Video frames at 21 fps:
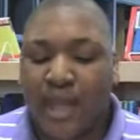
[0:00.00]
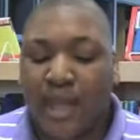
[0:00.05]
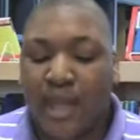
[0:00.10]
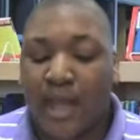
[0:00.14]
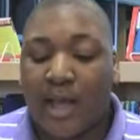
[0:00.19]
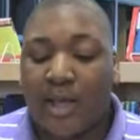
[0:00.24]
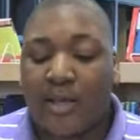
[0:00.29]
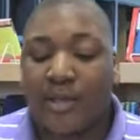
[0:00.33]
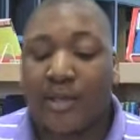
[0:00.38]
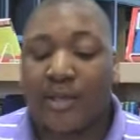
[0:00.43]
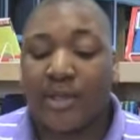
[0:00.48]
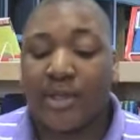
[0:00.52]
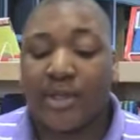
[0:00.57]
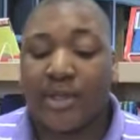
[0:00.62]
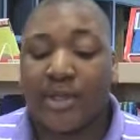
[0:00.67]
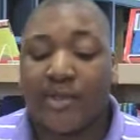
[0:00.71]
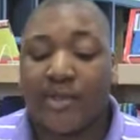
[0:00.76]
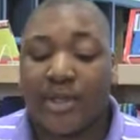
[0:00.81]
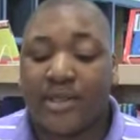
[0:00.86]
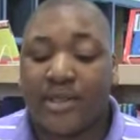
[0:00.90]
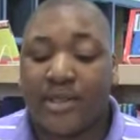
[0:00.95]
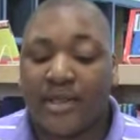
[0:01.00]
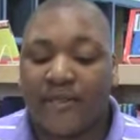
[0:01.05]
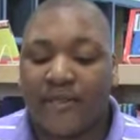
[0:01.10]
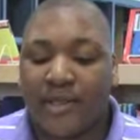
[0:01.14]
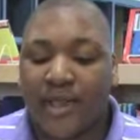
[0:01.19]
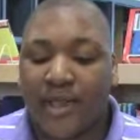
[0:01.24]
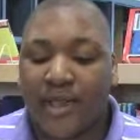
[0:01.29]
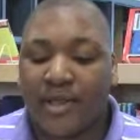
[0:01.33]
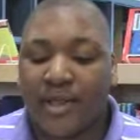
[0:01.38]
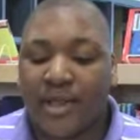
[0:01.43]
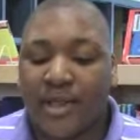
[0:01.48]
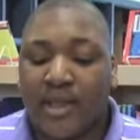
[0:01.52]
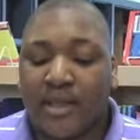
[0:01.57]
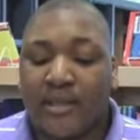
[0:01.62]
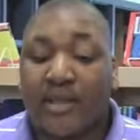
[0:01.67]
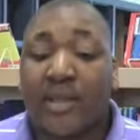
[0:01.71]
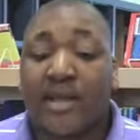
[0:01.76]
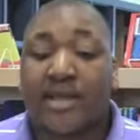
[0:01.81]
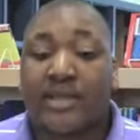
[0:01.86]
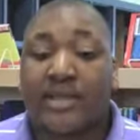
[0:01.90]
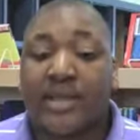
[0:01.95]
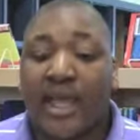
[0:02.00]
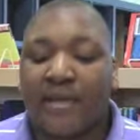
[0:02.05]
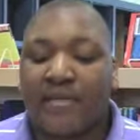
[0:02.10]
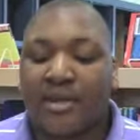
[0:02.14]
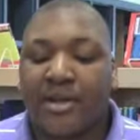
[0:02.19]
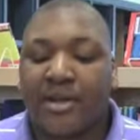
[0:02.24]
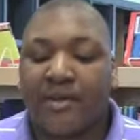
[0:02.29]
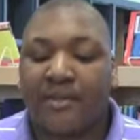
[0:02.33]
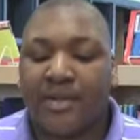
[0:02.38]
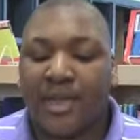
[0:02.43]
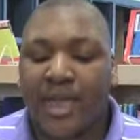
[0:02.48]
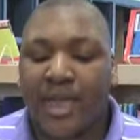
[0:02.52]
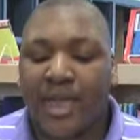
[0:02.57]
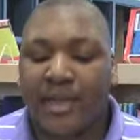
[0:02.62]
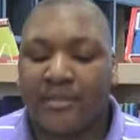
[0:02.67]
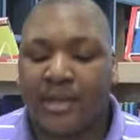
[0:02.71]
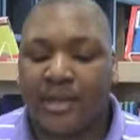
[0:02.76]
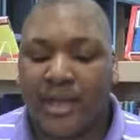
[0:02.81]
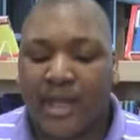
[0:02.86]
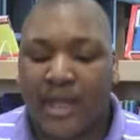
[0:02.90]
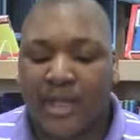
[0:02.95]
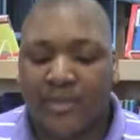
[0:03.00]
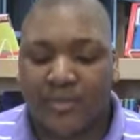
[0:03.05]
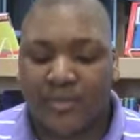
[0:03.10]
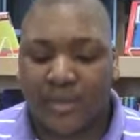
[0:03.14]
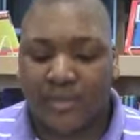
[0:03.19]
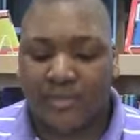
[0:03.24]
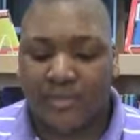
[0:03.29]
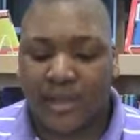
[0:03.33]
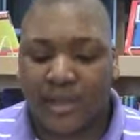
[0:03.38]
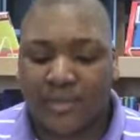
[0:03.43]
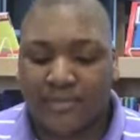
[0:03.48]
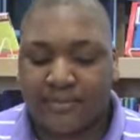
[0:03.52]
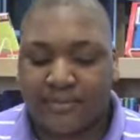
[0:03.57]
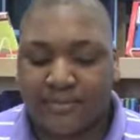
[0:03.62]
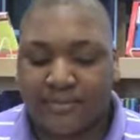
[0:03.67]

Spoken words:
Although a USC fan, the excitement of a game did not thrill me.